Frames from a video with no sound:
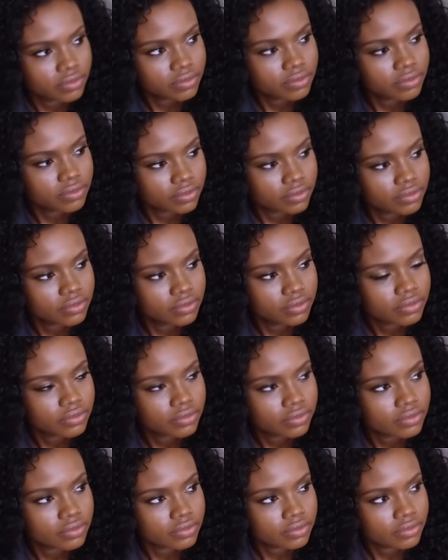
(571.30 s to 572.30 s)

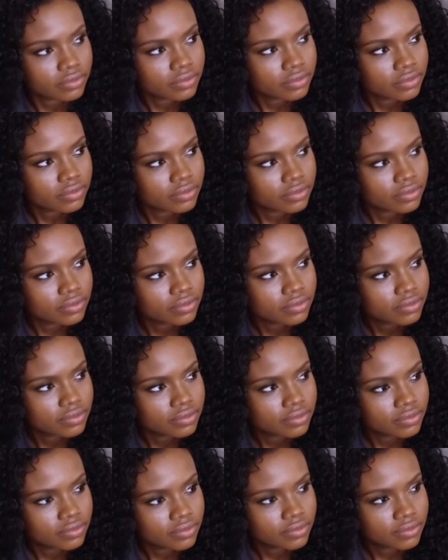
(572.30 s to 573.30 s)

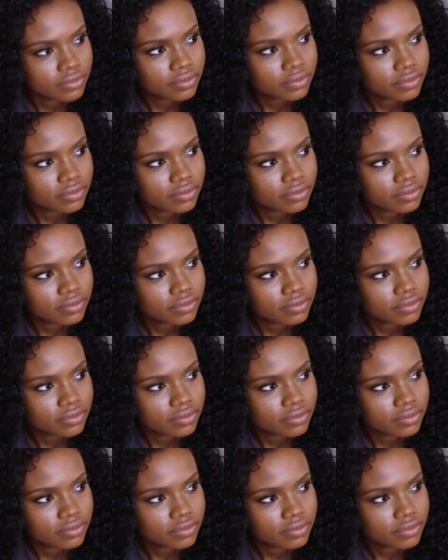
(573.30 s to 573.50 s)
(silent)